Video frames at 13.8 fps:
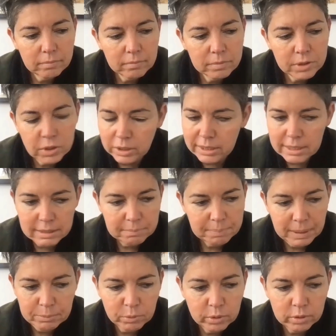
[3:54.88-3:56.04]
Certainly
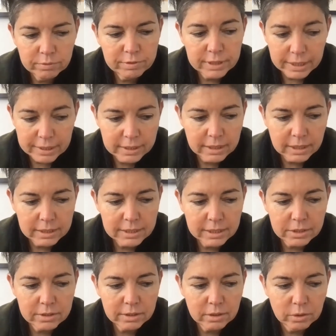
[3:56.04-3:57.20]
people who have studied
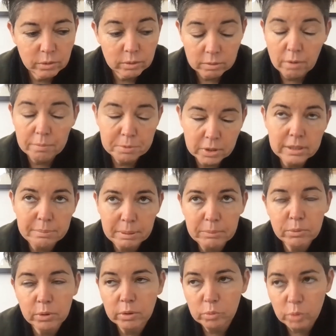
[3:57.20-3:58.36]
architecture, certainly people
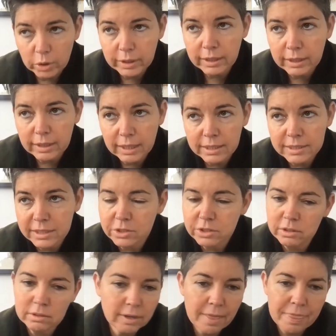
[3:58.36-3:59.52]
who are working in
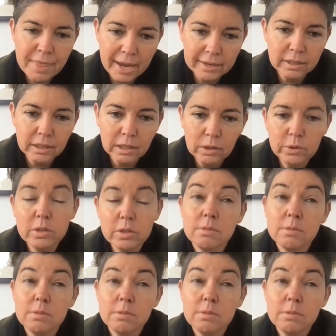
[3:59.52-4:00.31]
architecture, and that includes